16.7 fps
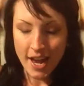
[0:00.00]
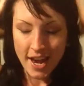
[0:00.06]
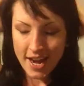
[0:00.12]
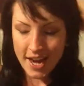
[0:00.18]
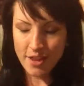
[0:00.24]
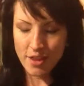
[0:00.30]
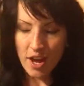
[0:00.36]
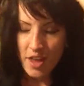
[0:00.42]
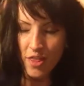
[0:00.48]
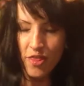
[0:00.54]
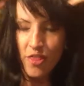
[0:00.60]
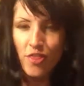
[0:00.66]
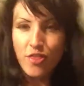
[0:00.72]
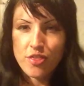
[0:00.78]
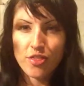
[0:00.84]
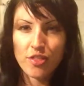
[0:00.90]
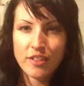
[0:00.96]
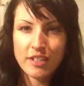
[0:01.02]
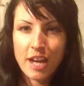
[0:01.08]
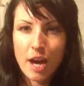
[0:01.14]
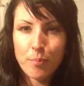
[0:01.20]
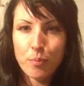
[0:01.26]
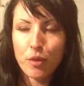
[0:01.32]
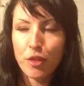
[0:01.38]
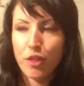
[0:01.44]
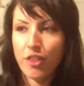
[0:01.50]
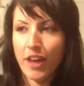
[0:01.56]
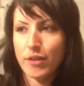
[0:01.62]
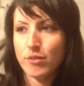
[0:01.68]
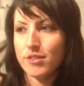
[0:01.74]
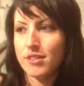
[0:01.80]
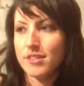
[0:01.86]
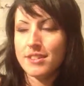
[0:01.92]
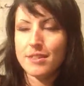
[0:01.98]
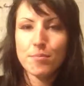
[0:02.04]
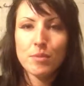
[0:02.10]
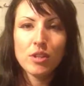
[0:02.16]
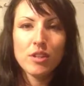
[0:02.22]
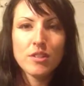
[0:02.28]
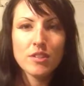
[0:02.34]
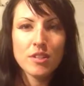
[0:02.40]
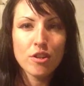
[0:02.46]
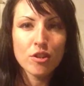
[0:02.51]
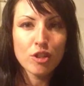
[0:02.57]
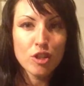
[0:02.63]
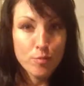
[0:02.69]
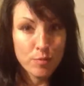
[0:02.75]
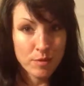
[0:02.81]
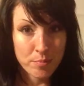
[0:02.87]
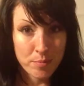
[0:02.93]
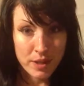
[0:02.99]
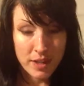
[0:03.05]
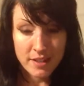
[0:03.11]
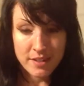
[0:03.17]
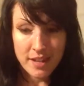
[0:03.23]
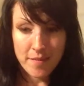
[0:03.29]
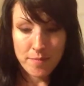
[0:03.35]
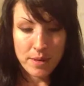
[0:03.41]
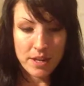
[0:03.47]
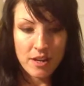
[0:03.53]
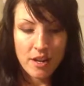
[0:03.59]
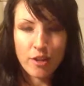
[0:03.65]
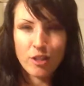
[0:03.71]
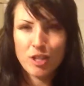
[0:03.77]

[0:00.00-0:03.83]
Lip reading: In the couple thousands and millions of years human beings have been here,